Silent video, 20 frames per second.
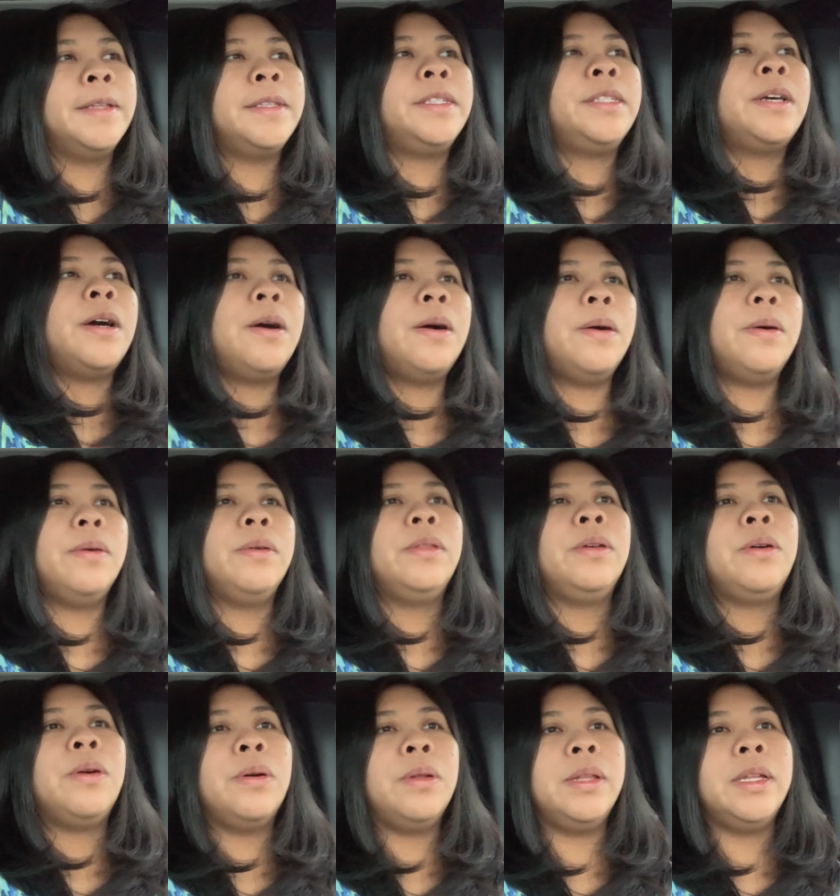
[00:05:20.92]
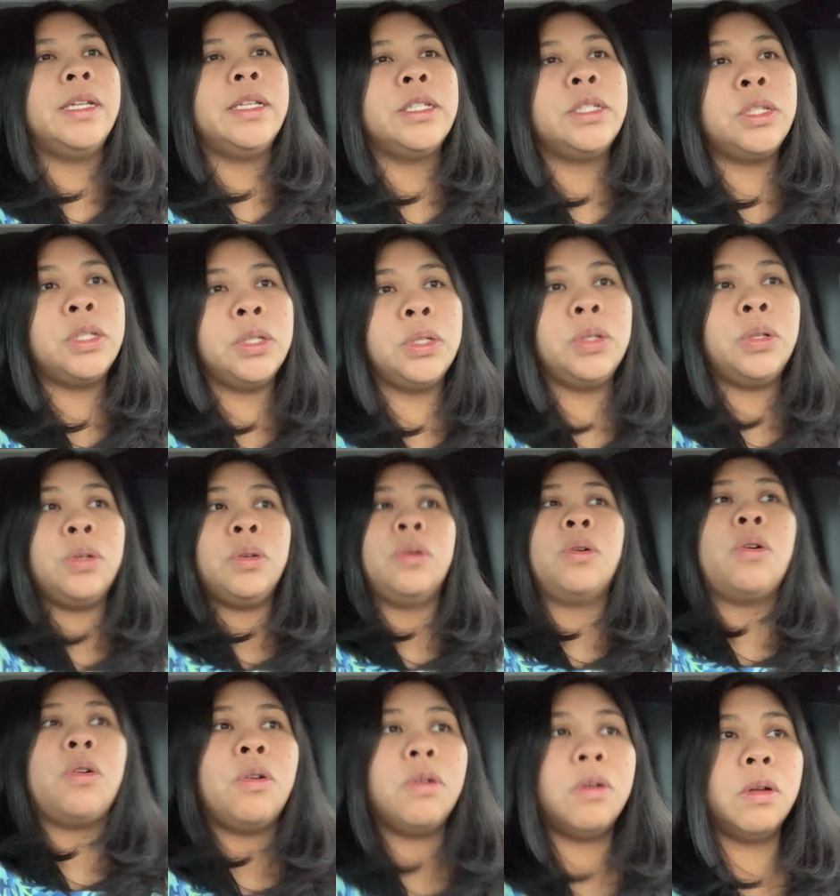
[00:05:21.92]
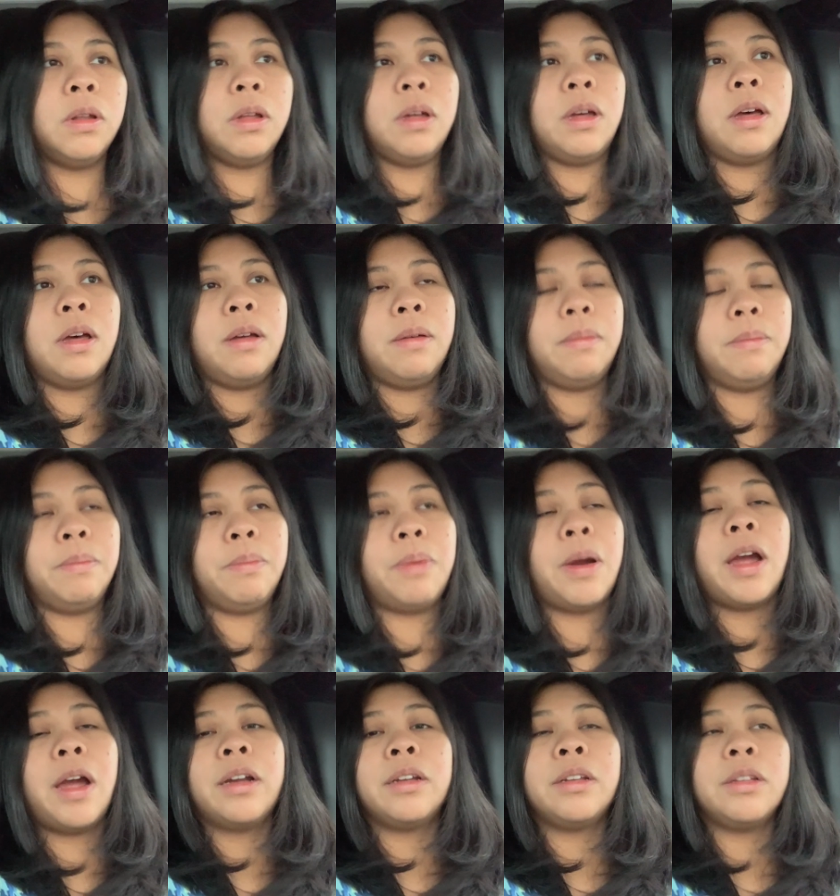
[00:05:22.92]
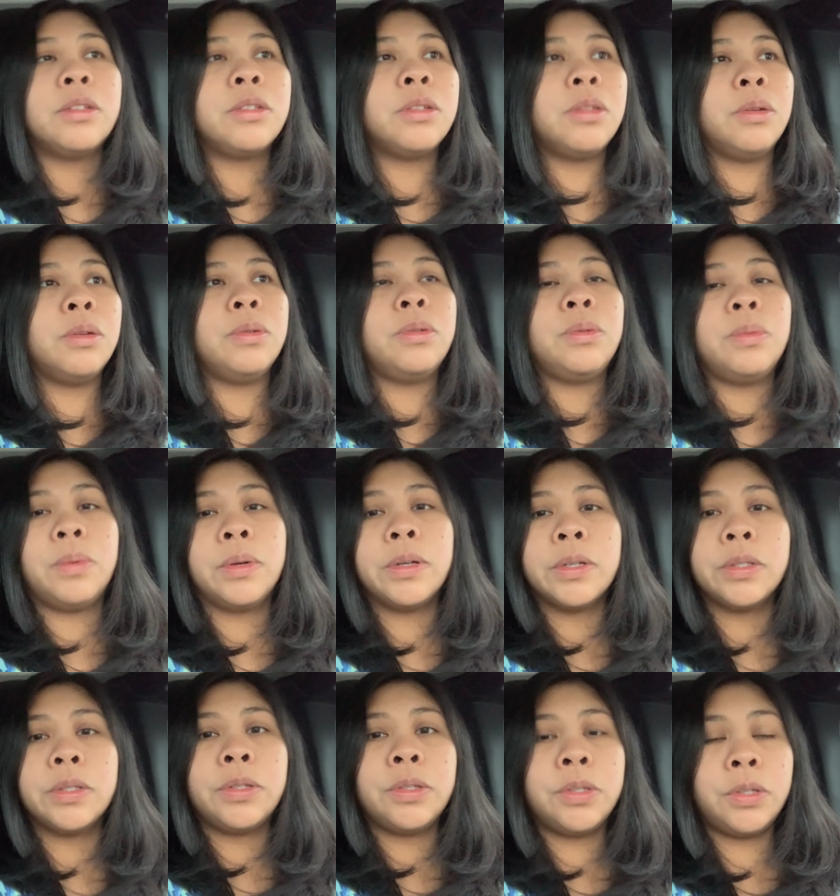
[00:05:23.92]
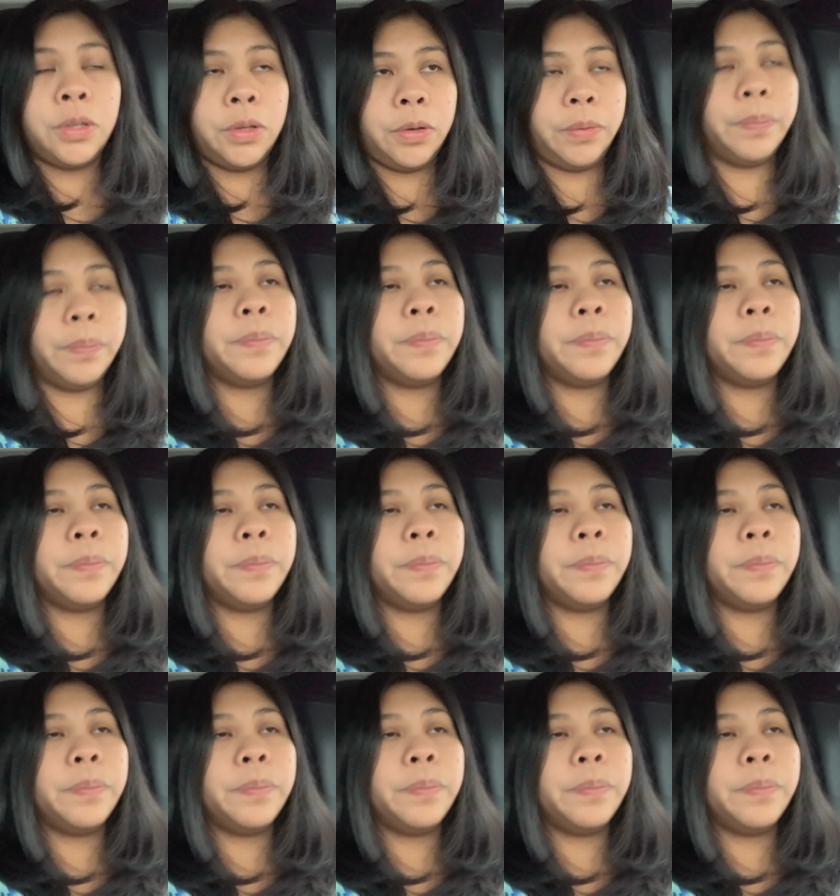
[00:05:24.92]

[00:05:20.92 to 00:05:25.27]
So the goal is to practice those words too.